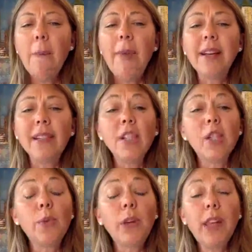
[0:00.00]
Because
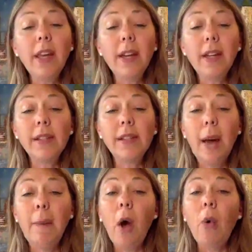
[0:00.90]
this really is
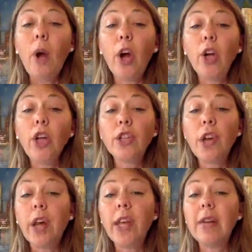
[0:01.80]
about where you're
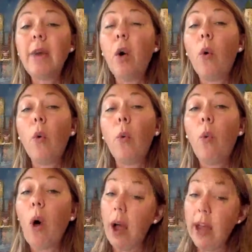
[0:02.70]
talking about
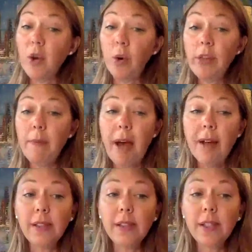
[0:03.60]
why you're the
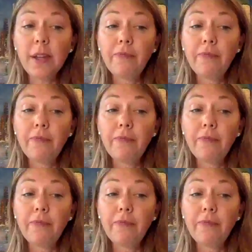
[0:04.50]
best